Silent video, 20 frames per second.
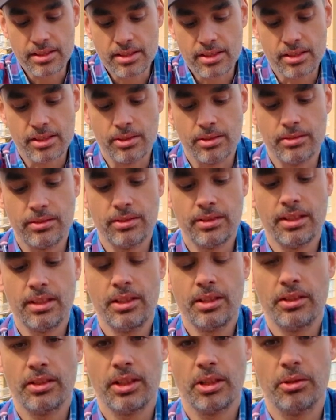so.
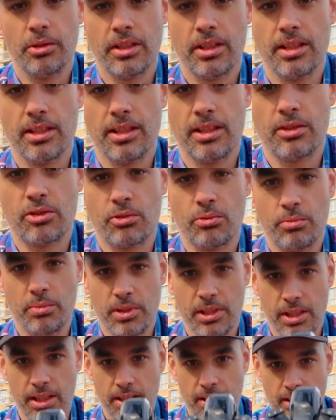They really need to
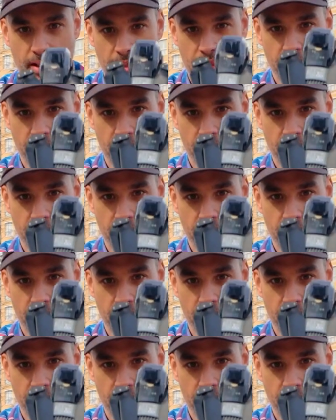be